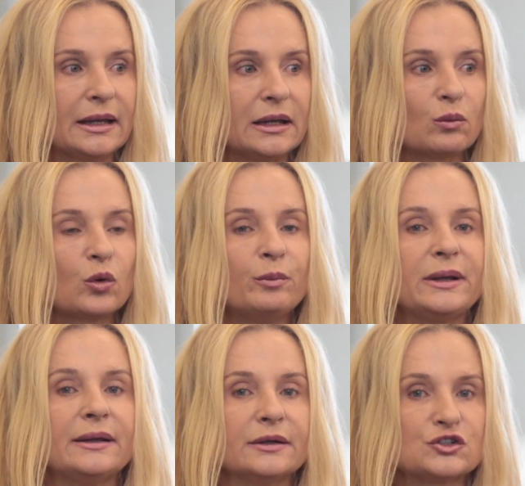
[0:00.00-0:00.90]
It will
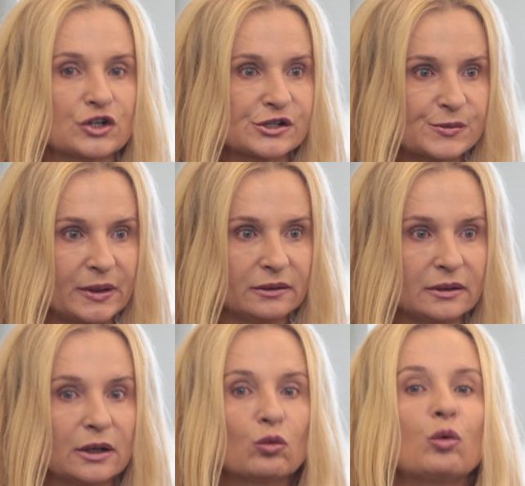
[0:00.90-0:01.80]
be an adjustment.
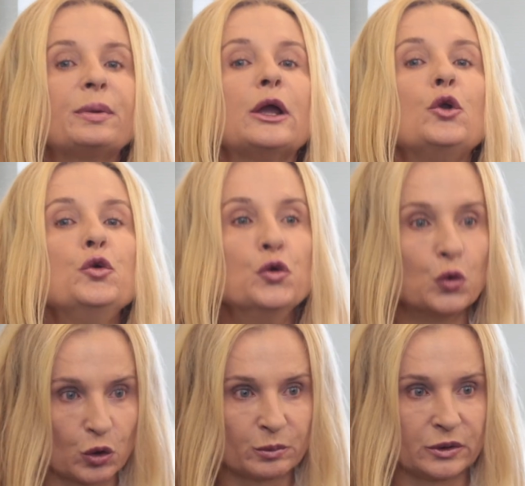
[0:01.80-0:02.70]
It will be a
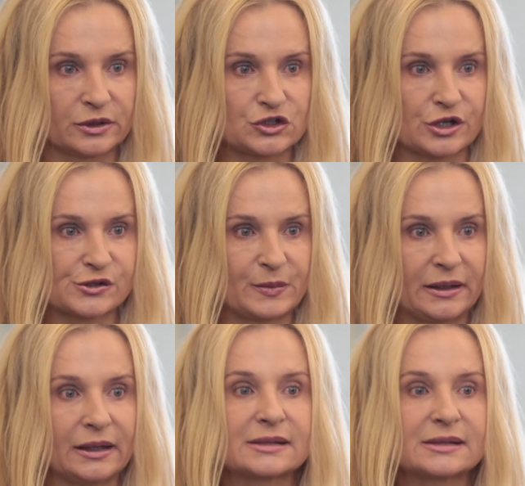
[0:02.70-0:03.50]
normal adjustment.